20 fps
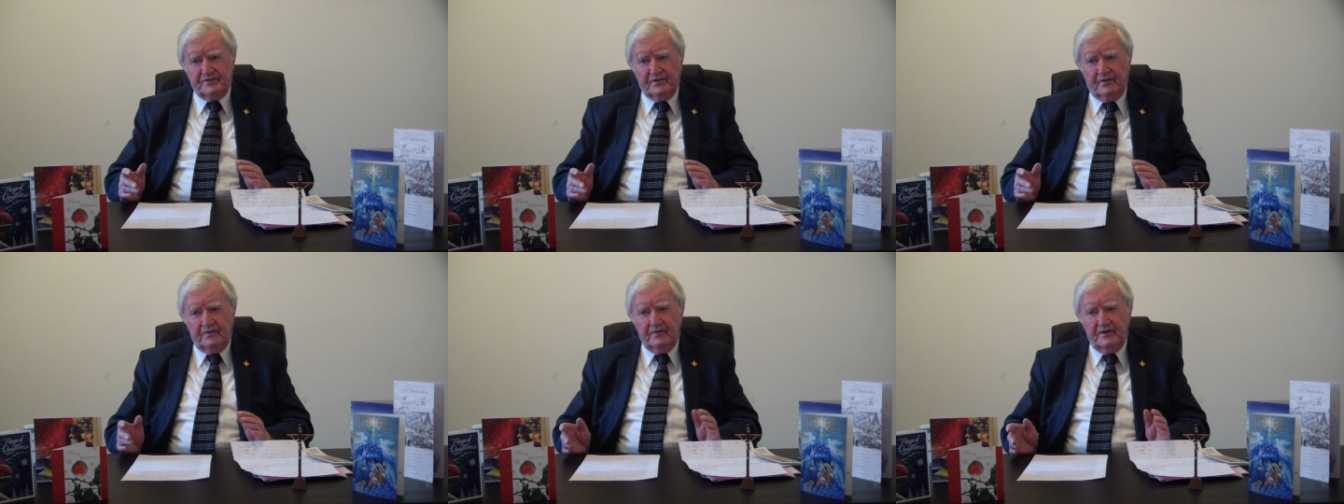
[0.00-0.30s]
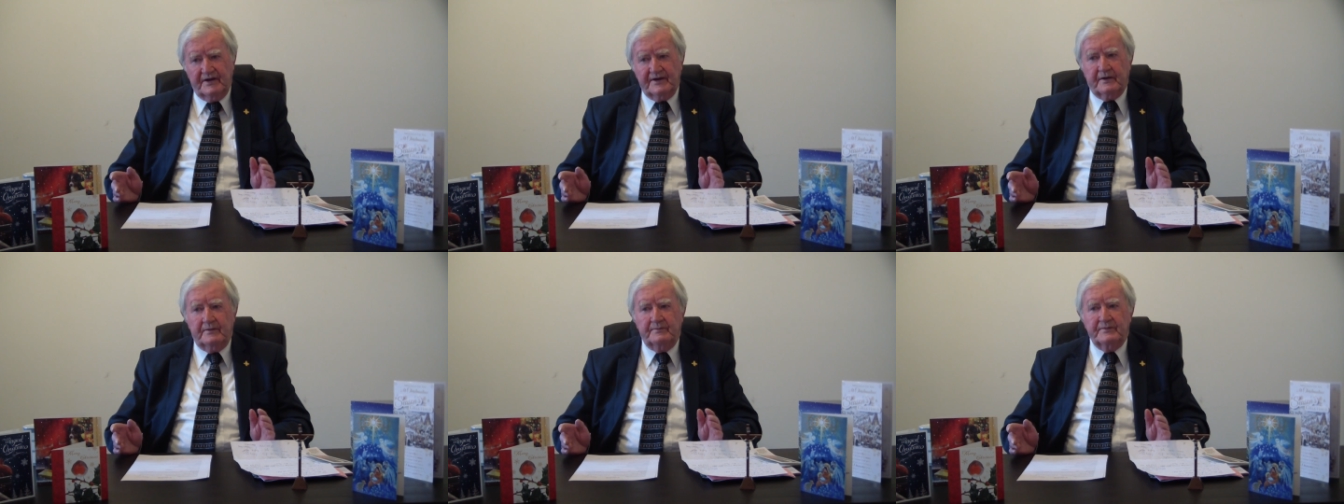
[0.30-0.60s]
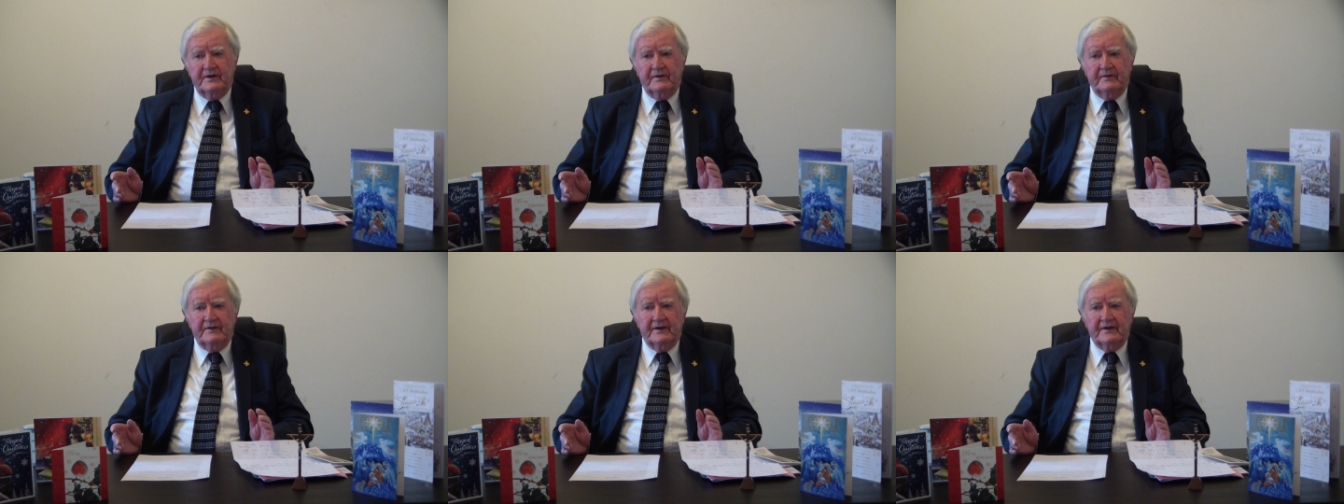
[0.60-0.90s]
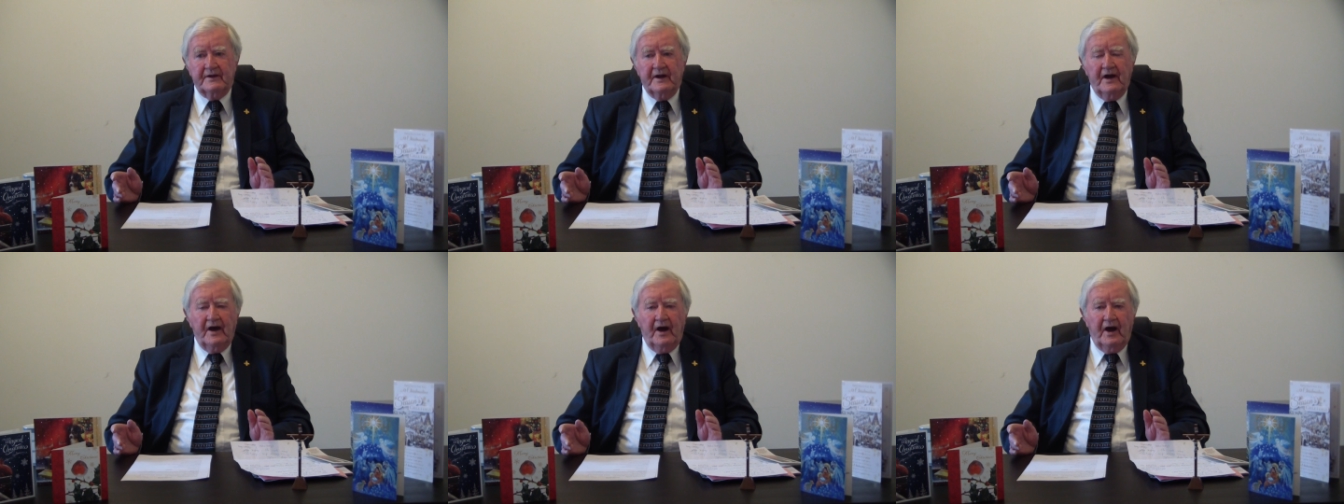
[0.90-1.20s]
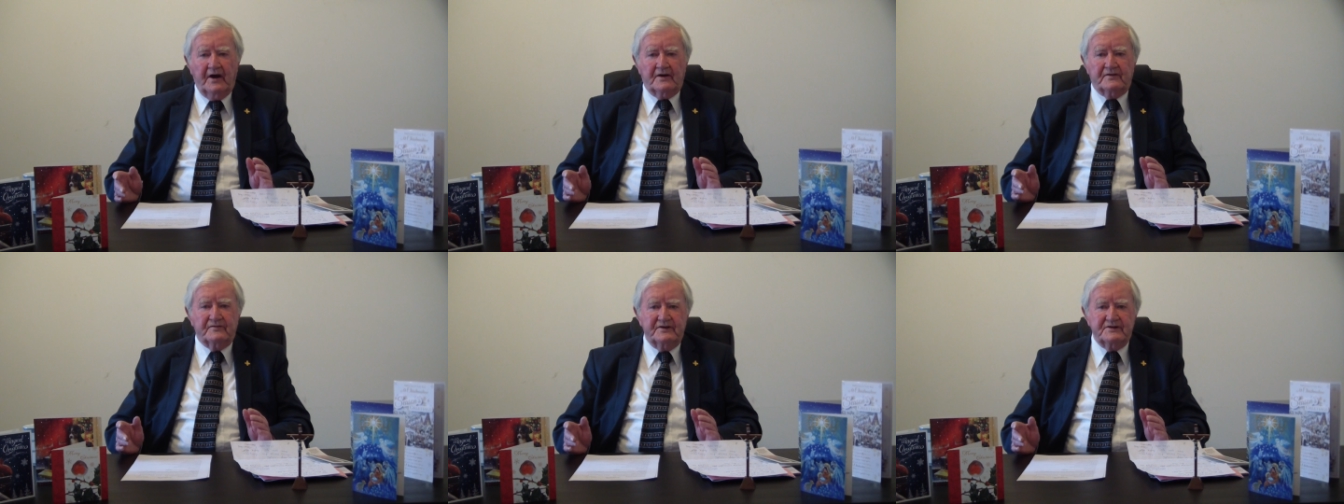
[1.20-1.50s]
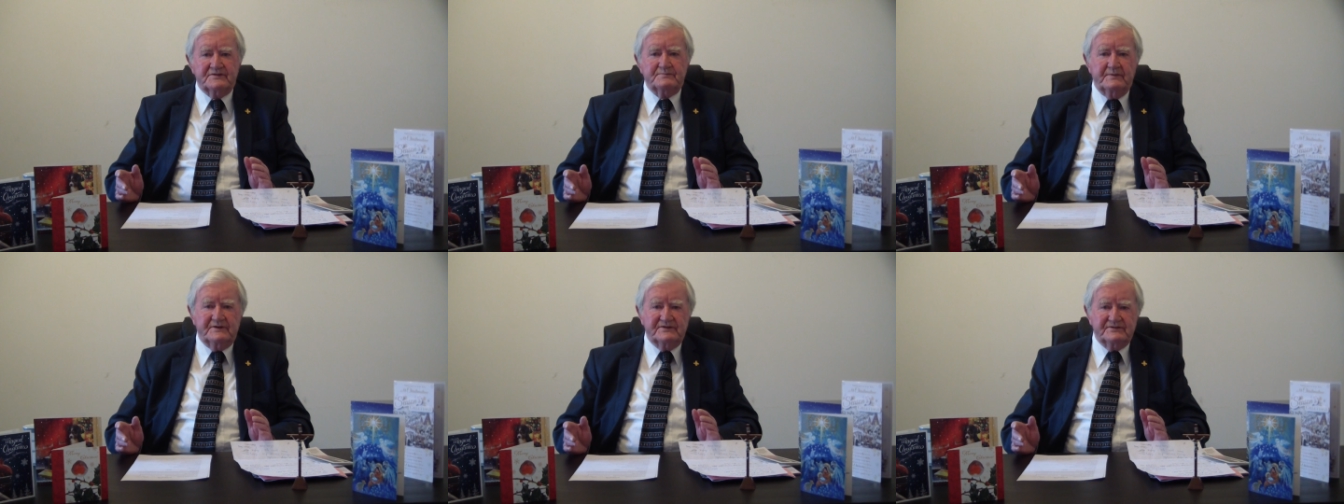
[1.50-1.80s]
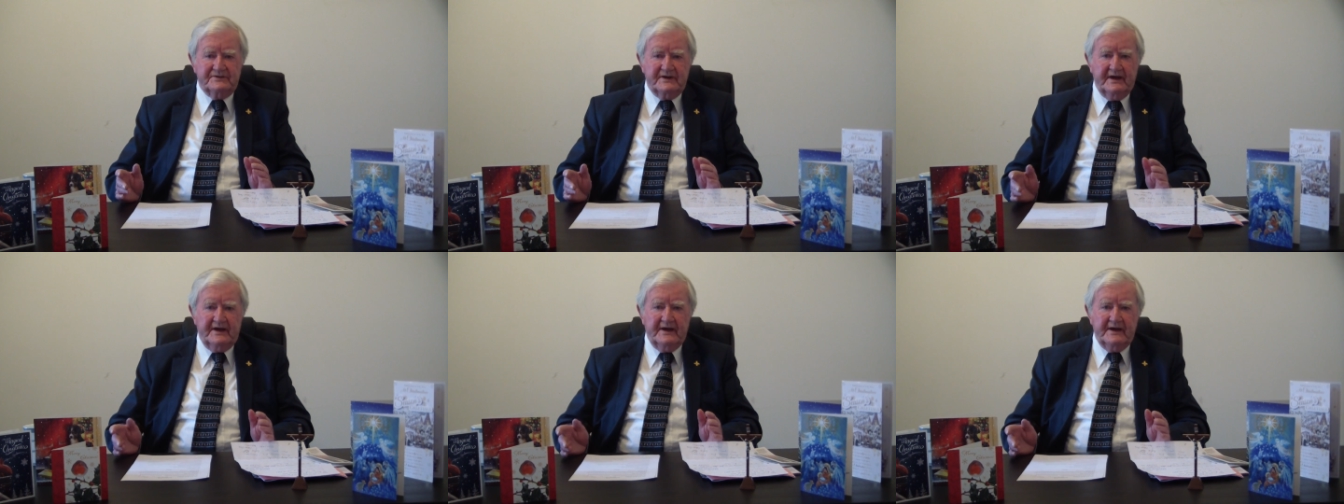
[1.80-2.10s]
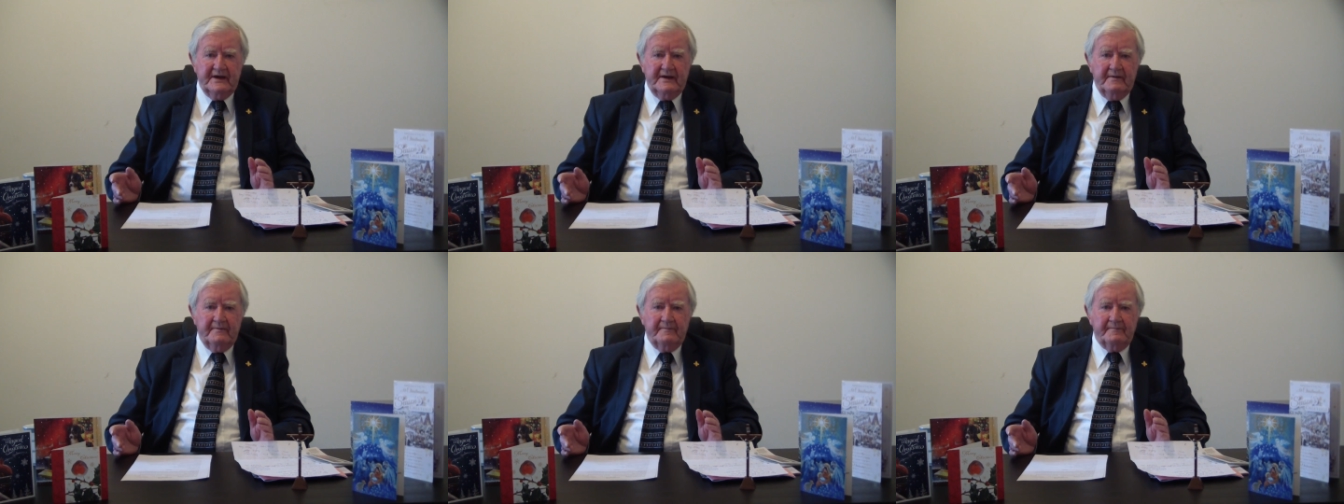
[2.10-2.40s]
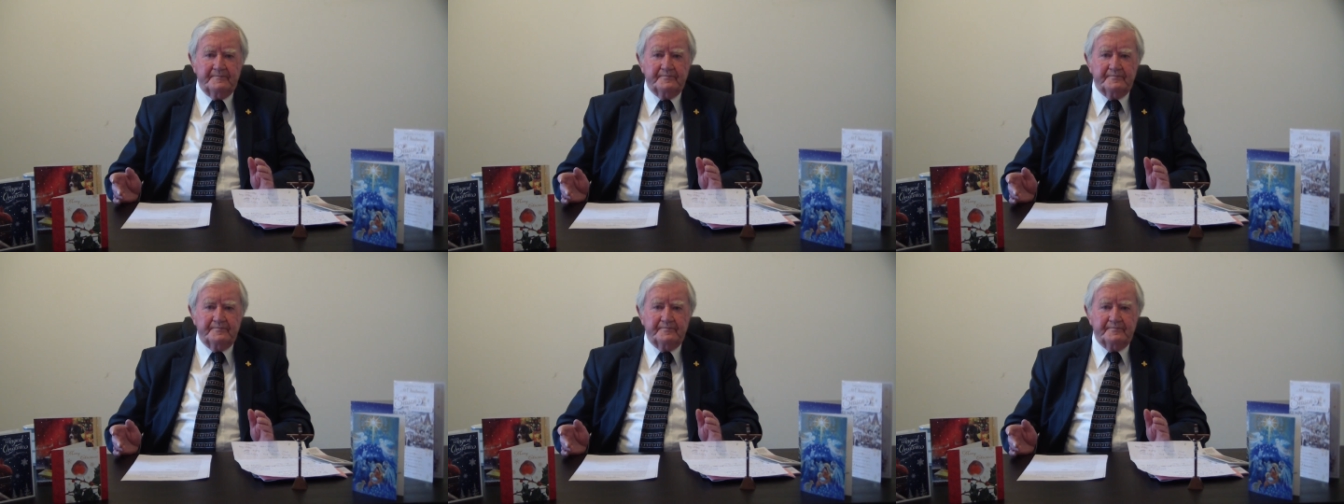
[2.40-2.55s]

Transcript: to Holy Communion on Christmas Day.